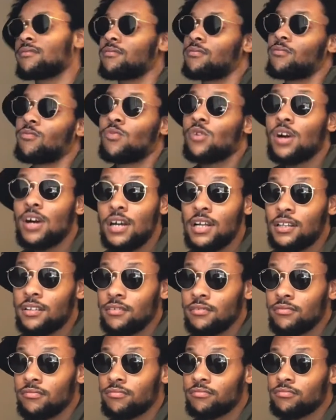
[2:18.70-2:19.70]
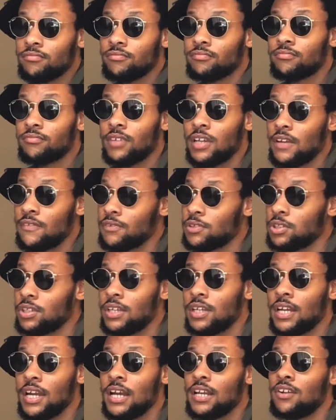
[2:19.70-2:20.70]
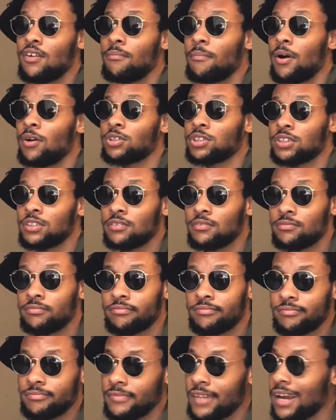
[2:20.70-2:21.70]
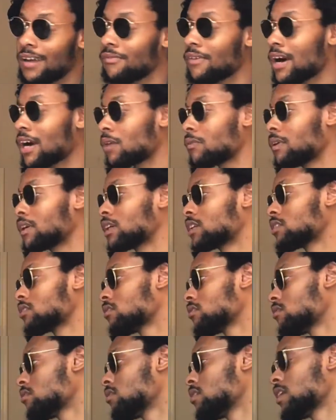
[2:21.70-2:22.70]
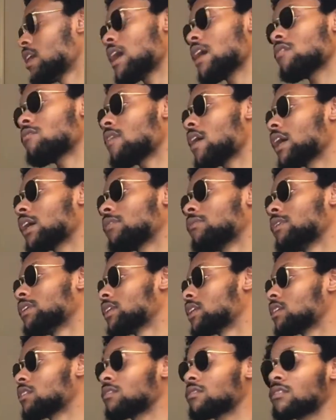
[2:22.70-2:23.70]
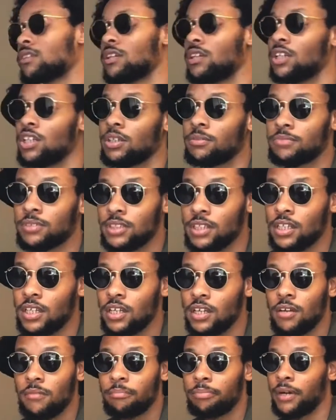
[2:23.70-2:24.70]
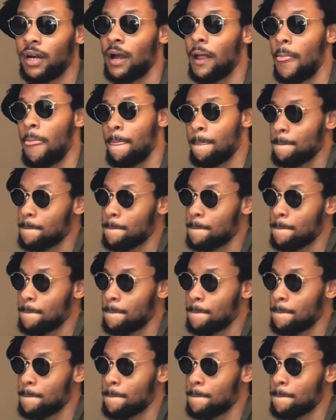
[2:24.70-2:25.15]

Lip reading: one, if she ain't got no motion, not rocking with her. You know what I'm saying? But,